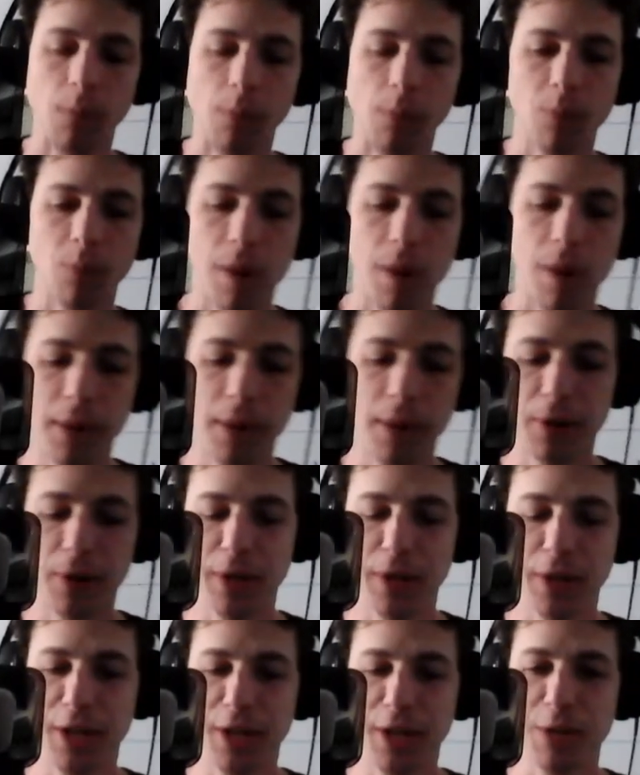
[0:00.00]
Apparently
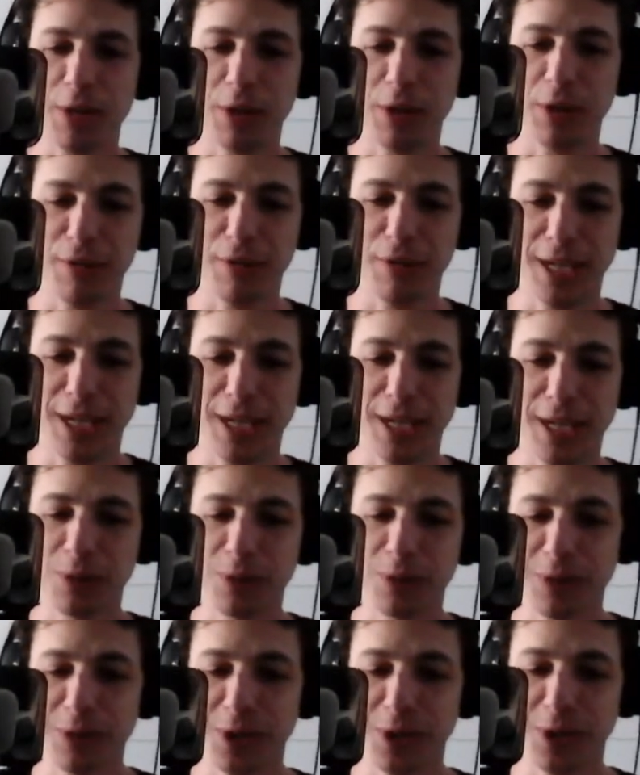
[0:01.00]
they eat really fast
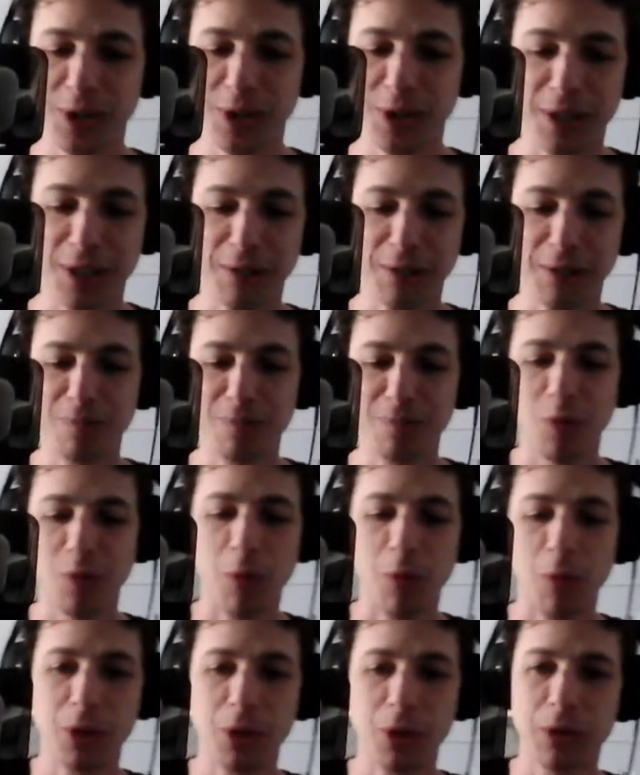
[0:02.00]
because they talk
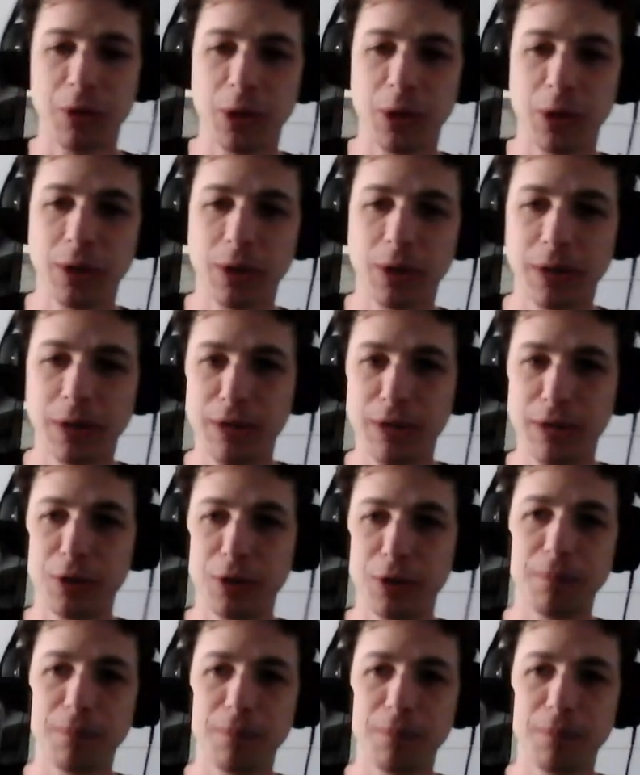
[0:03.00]
really, really quickly
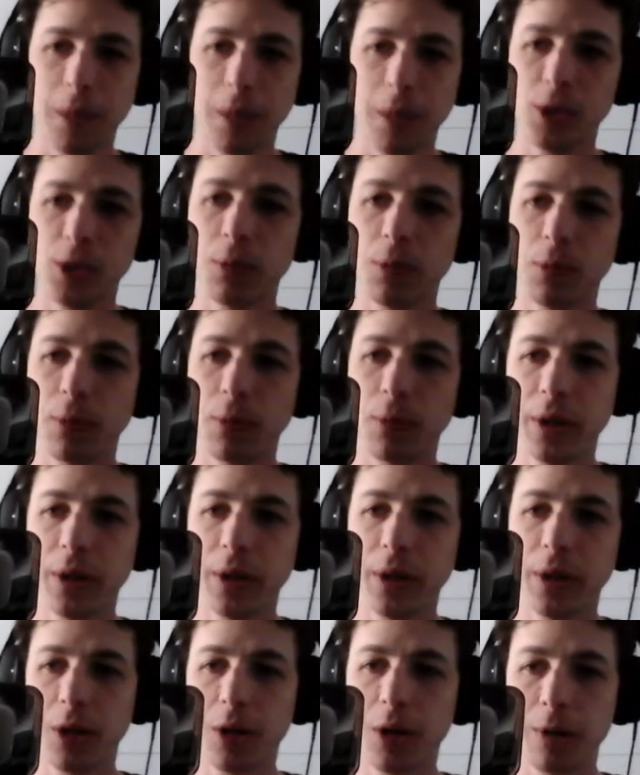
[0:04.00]
after, because it'd be really
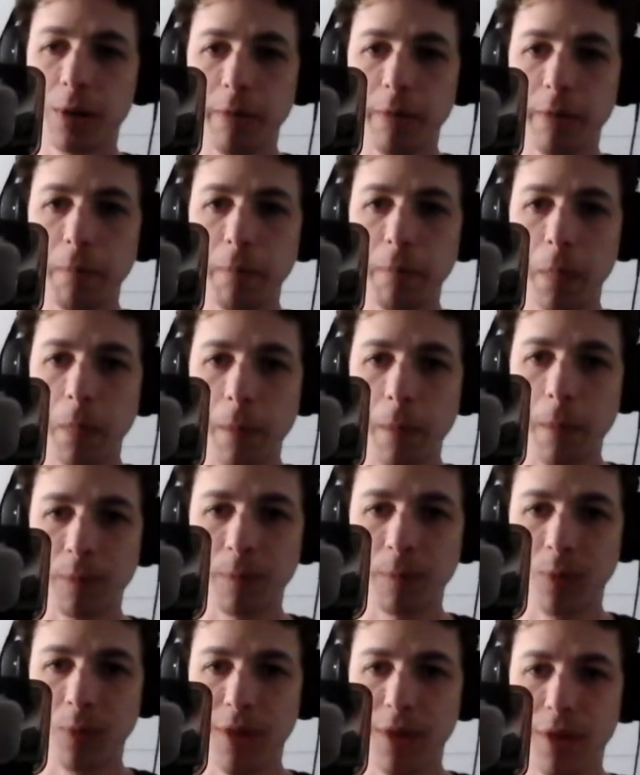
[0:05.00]
awkward
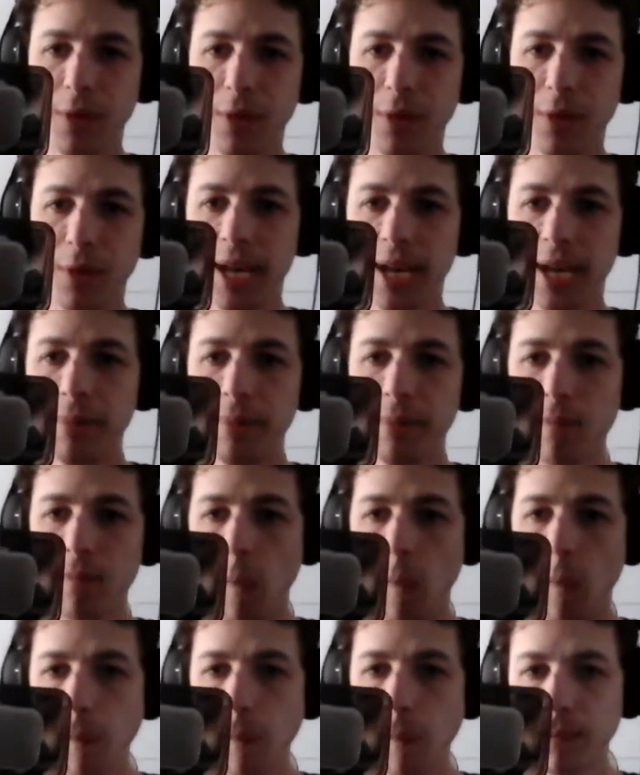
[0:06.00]
if you had
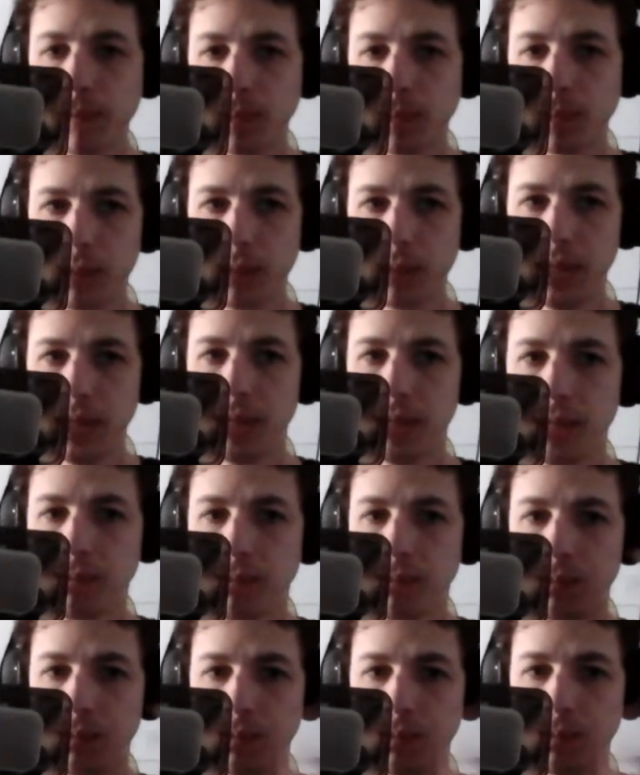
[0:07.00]
me
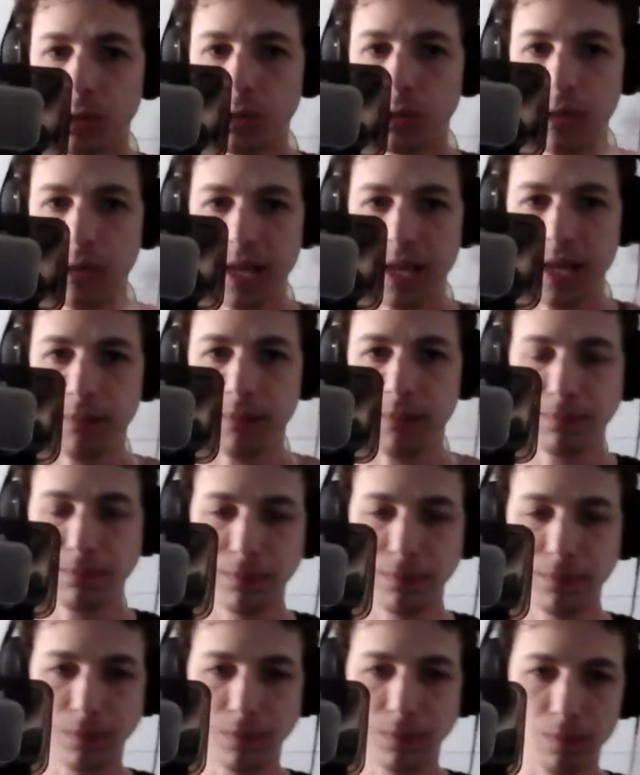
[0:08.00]
speaking
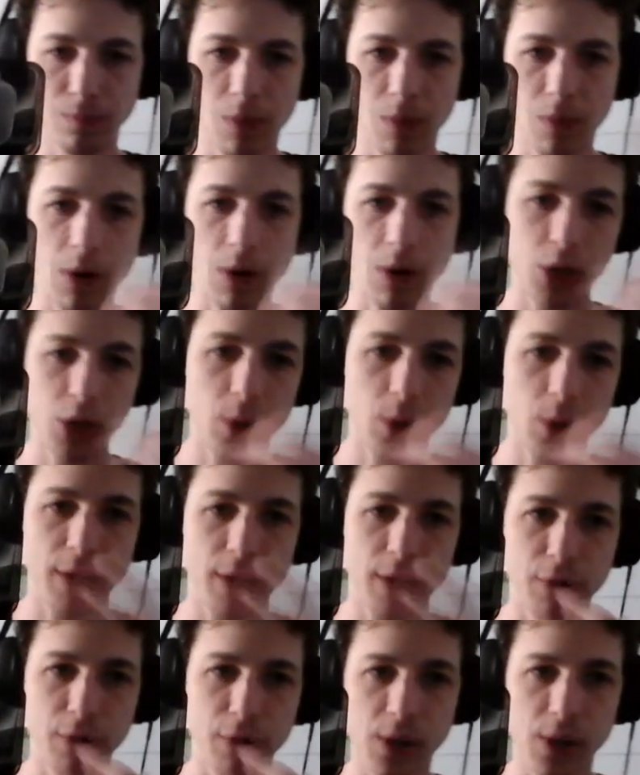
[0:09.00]
or chewing
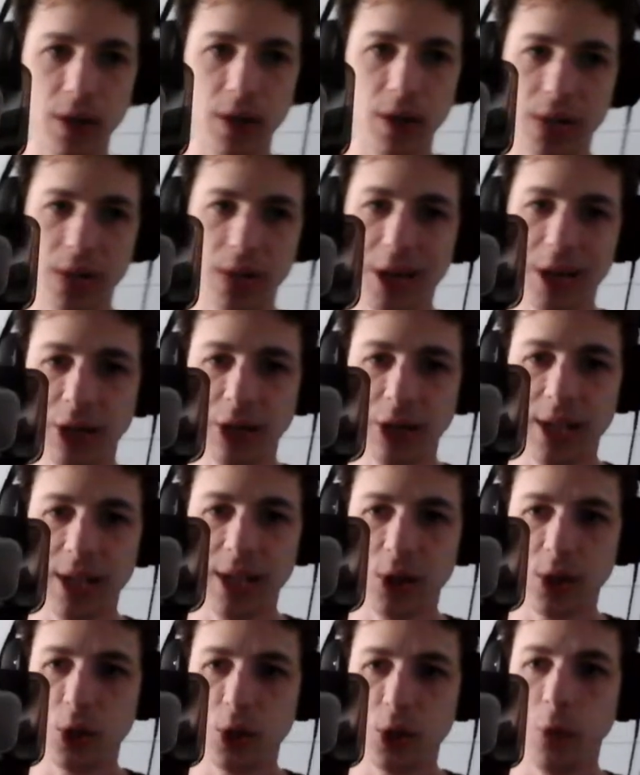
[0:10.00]
for as long as it actually takes to
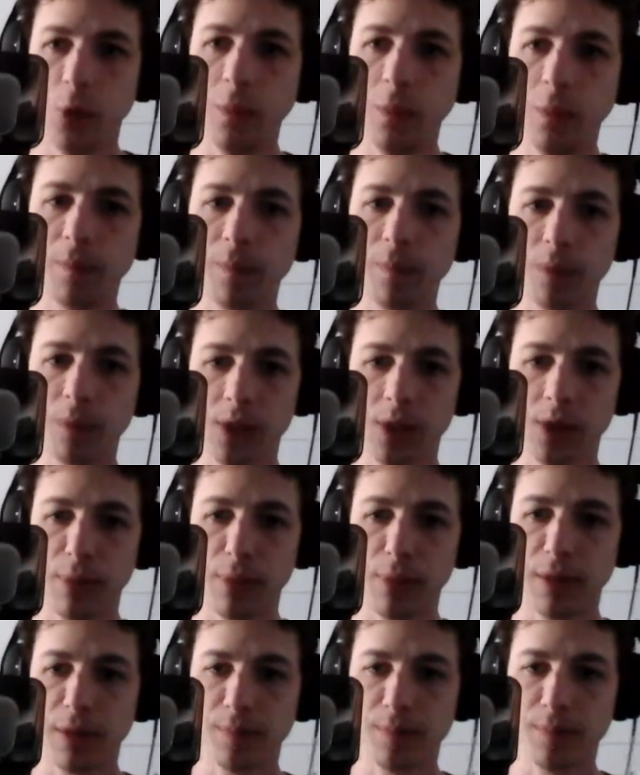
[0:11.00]
chew
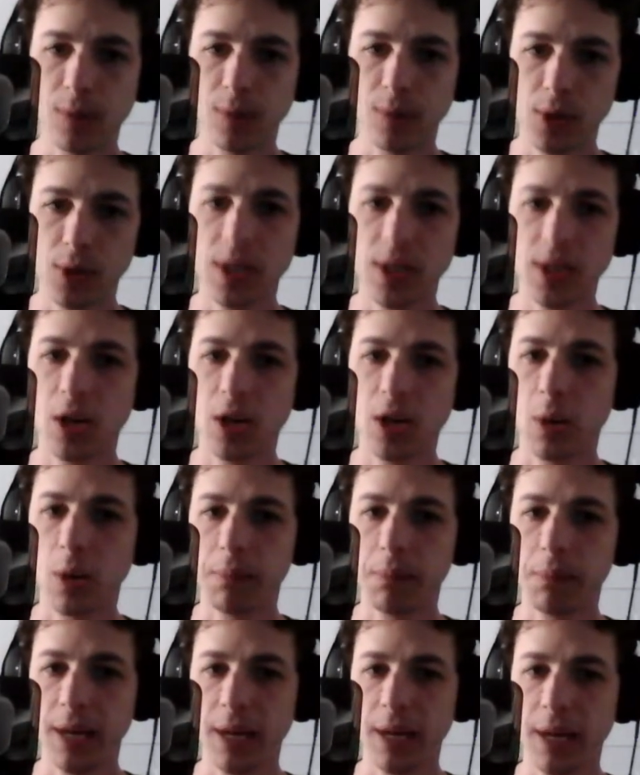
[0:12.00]
something. So they take a quick
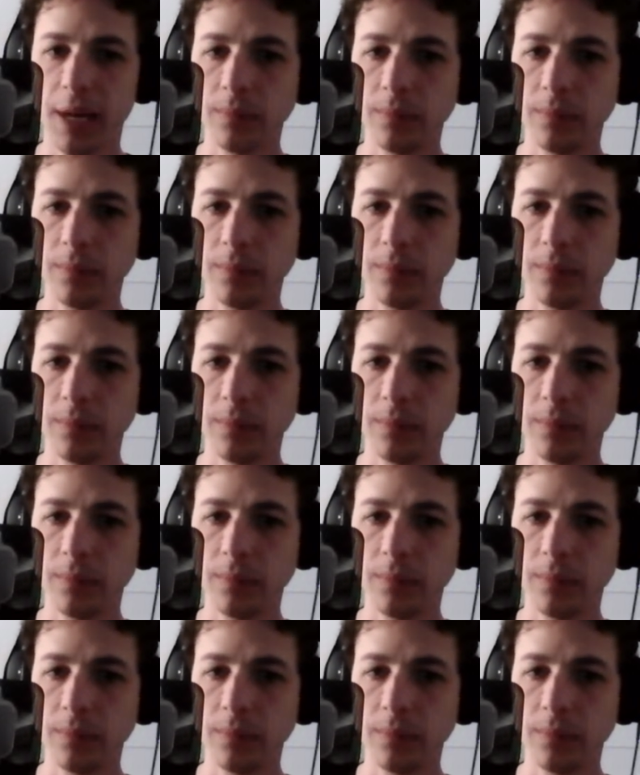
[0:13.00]
bite.